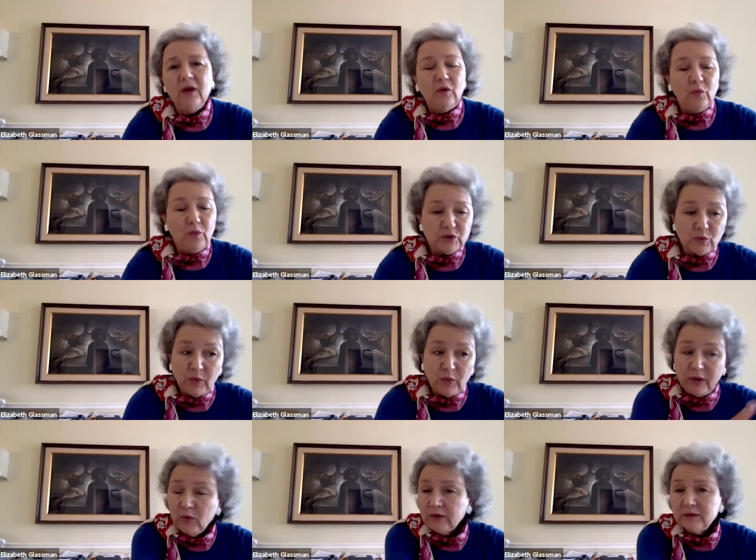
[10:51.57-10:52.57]
which
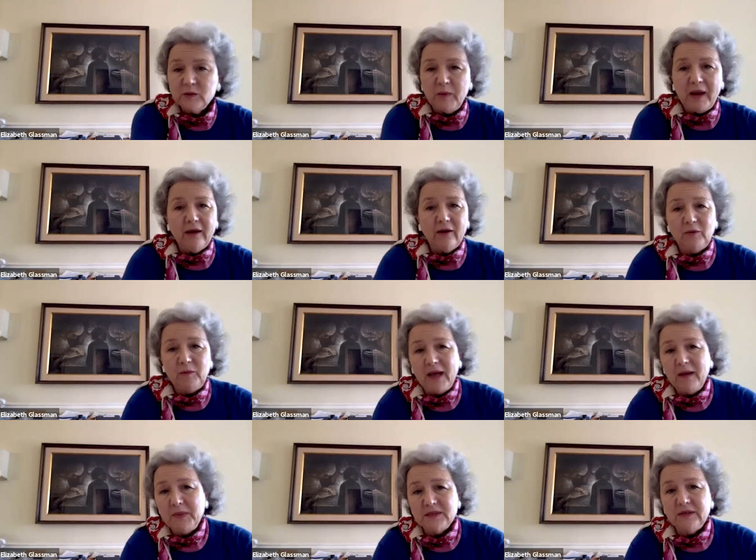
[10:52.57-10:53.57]
we were inspired by
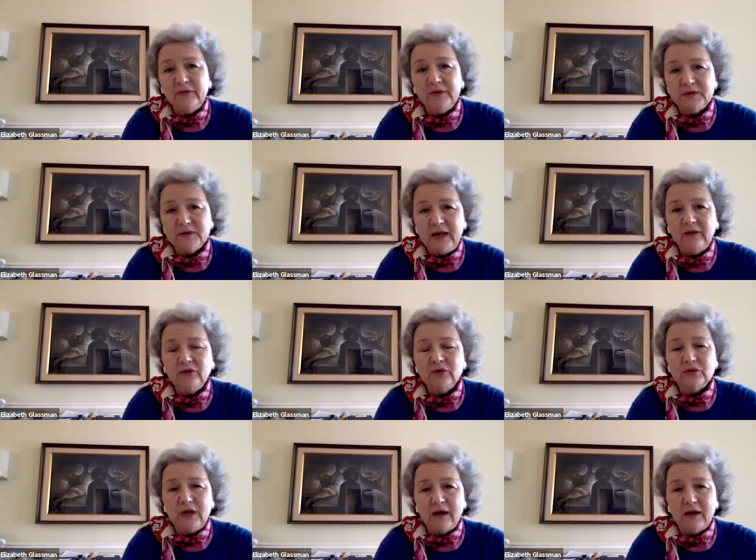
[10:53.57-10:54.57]
Pacific
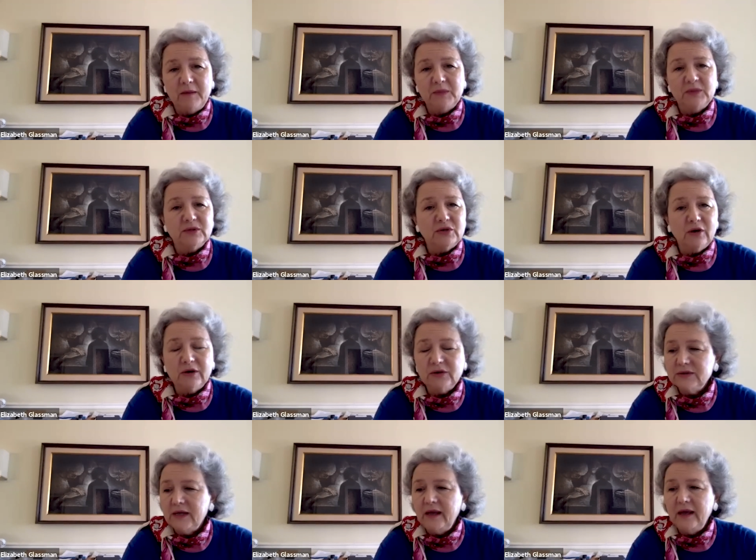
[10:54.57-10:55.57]
Standard Time to start to
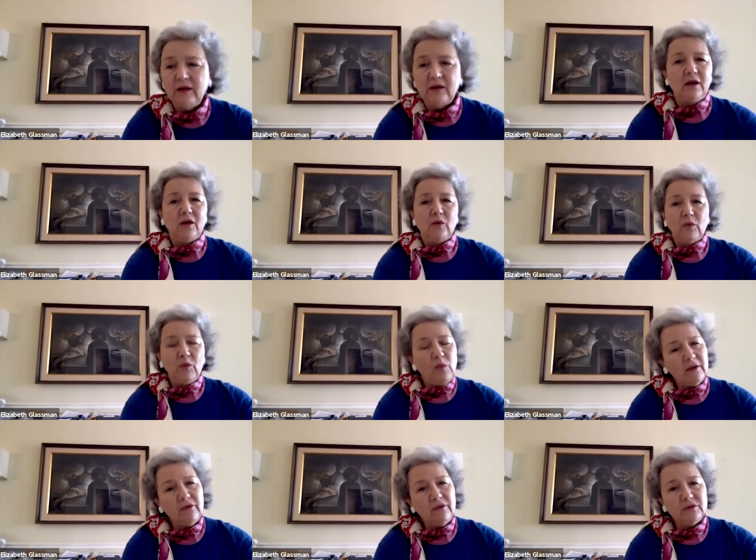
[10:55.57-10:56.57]
say, well,
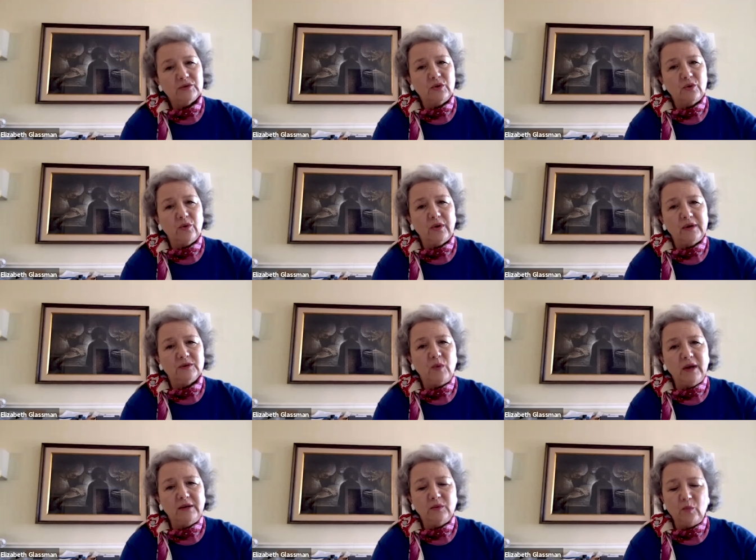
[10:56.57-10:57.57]
what are the stories?
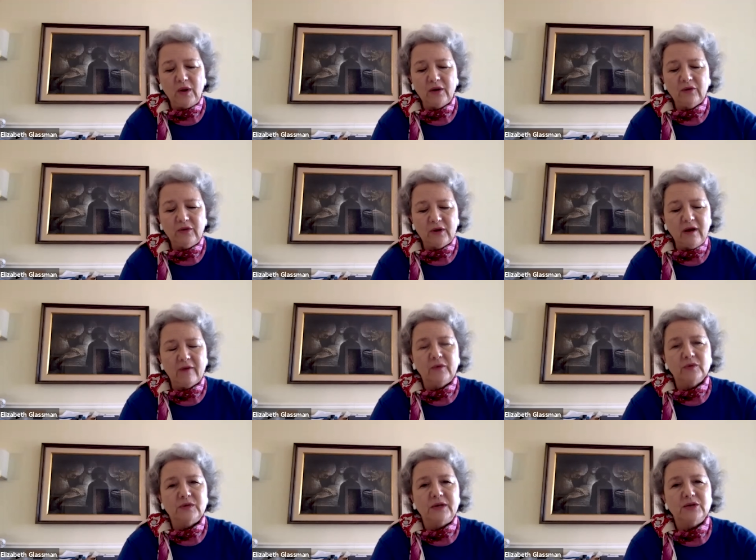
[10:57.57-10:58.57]
What are the
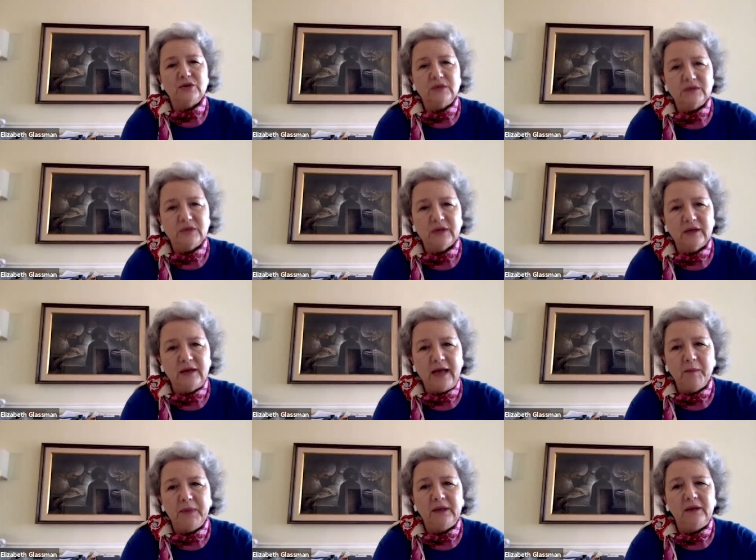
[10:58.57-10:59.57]
conversations that can
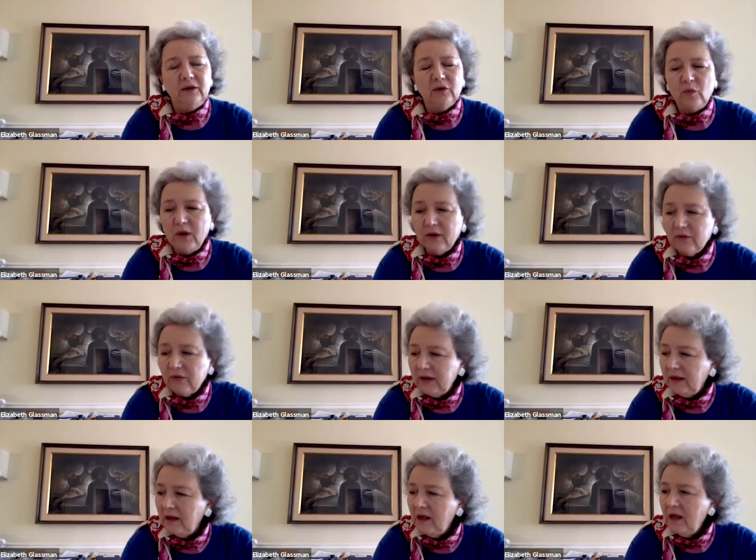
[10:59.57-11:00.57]
happen here?
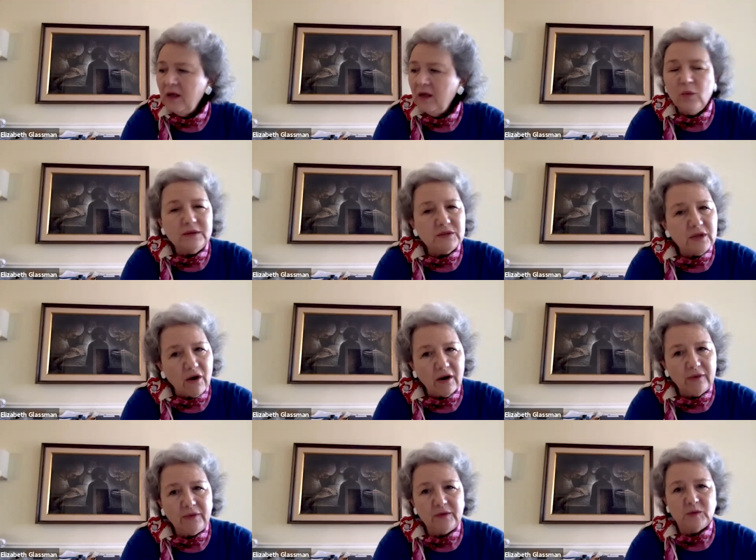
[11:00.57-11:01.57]
What's the
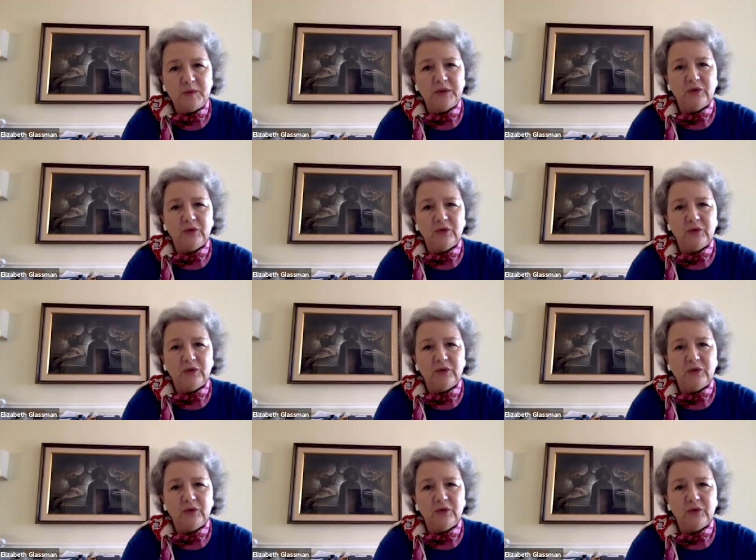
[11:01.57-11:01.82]
art that's been